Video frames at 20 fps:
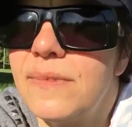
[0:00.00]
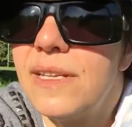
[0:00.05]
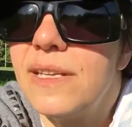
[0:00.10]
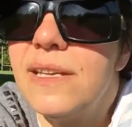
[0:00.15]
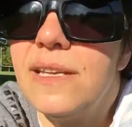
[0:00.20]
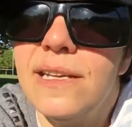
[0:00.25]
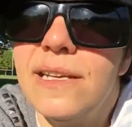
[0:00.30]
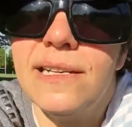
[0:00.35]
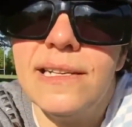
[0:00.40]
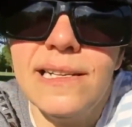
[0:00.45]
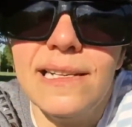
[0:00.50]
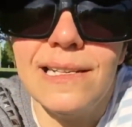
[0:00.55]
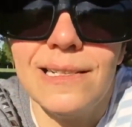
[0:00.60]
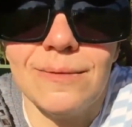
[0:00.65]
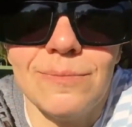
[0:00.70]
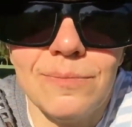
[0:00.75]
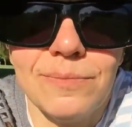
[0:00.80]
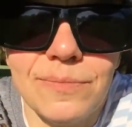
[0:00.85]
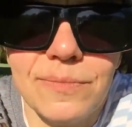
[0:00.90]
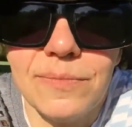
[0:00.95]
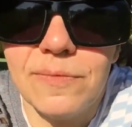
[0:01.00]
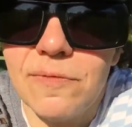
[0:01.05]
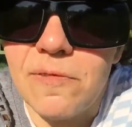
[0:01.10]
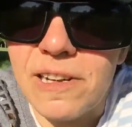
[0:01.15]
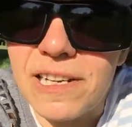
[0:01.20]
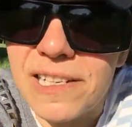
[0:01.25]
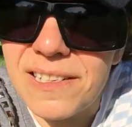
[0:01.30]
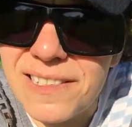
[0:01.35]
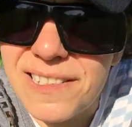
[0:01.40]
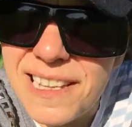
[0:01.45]
Yeah.
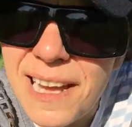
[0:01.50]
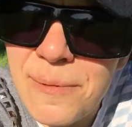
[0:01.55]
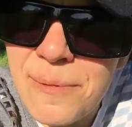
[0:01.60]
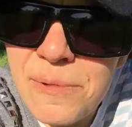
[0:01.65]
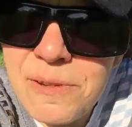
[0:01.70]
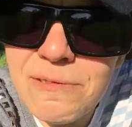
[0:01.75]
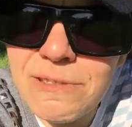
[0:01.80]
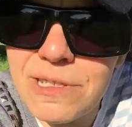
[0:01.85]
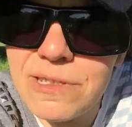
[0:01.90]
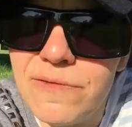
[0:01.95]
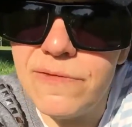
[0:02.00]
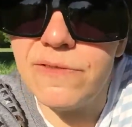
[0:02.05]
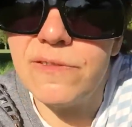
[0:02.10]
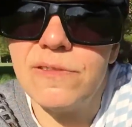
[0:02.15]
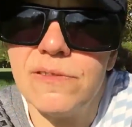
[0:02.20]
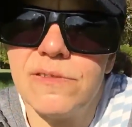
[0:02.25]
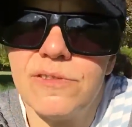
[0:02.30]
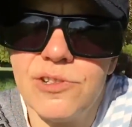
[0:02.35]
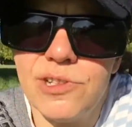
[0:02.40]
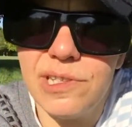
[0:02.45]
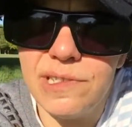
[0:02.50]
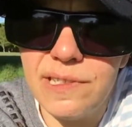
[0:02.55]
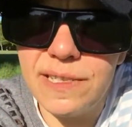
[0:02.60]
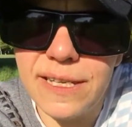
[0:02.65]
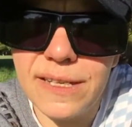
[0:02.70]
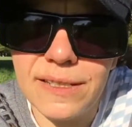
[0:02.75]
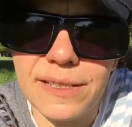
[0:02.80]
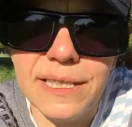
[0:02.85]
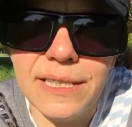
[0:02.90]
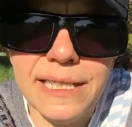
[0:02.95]
When her tummy was full, she
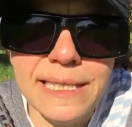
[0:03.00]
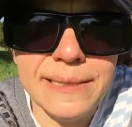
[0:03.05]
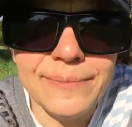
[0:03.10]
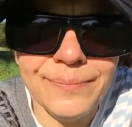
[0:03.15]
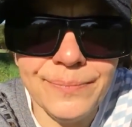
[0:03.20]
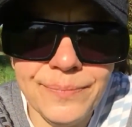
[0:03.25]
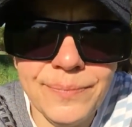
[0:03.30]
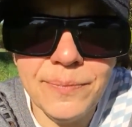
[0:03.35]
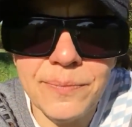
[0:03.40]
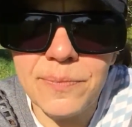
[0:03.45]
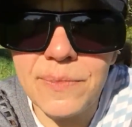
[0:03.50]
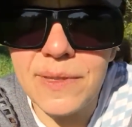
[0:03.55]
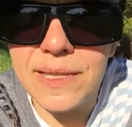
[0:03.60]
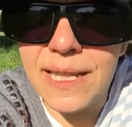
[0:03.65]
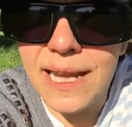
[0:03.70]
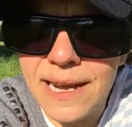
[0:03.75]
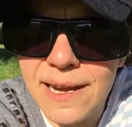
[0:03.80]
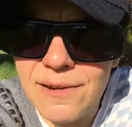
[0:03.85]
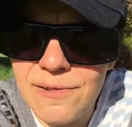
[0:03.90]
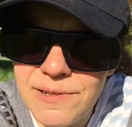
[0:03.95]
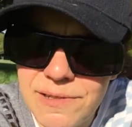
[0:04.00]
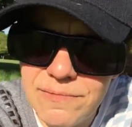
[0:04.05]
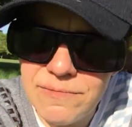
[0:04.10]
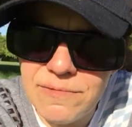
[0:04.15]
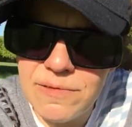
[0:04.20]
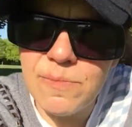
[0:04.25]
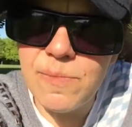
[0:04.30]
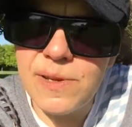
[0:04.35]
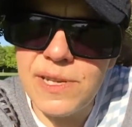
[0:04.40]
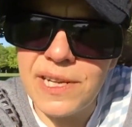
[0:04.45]
thought, now it
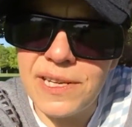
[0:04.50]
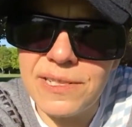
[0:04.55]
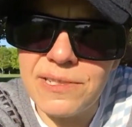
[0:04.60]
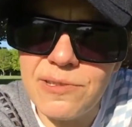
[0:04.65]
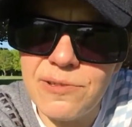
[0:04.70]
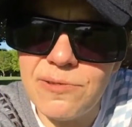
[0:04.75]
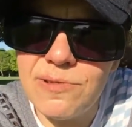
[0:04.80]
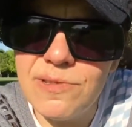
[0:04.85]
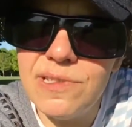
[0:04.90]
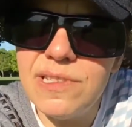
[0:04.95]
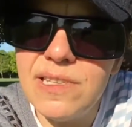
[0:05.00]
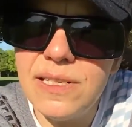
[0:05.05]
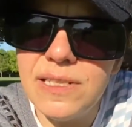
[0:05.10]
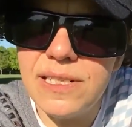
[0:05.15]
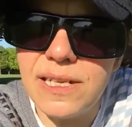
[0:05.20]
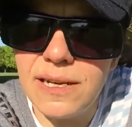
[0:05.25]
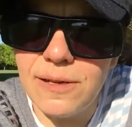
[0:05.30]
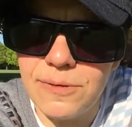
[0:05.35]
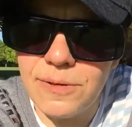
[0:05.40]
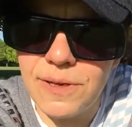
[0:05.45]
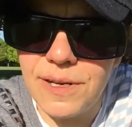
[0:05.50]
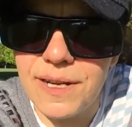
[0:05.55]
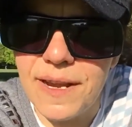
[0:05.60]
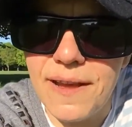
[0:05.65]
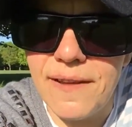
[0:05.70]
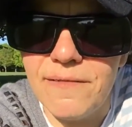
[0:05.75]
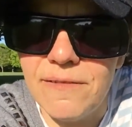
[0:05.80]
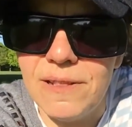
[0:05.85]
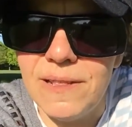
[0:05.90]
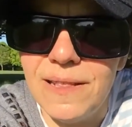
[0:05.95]
would be nice to sit down and
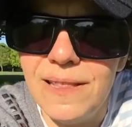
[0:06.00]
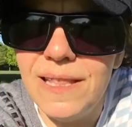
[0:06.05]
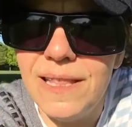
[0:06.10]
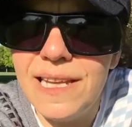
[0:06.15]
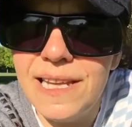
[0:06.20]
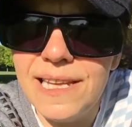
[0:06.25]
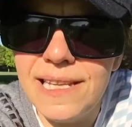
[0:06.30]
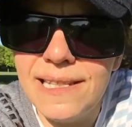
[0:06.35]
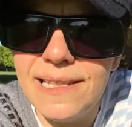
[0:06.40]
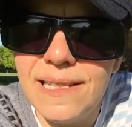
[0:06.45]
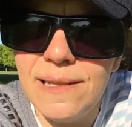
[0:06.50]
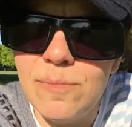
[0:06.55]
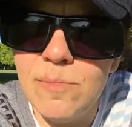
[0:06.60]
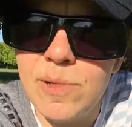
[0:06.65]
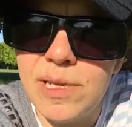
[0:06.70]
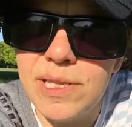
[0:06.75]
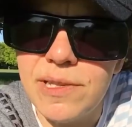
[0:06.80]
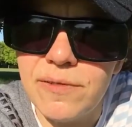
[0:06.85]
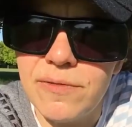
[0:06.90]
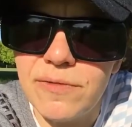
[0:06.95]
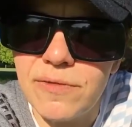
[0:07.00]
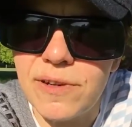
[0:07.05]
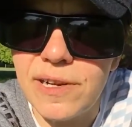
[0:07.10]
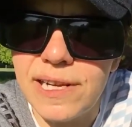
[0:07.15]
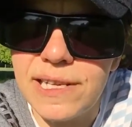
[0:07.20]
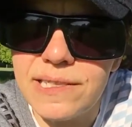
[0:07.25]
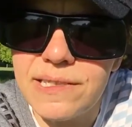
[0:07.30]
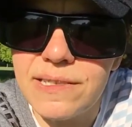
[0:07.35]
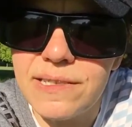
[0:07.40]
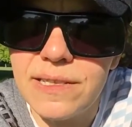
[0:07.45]
have a little bit of
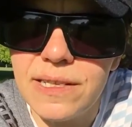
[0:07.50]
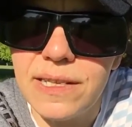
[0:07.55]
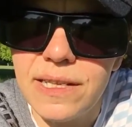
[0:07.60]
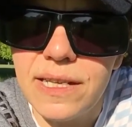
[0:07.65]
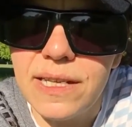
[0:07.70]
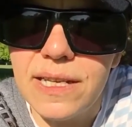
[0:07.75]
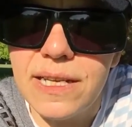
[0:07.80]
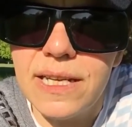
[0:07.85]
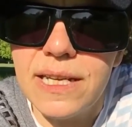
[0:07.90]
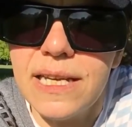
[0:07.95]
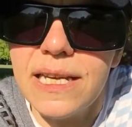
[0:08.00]
rest.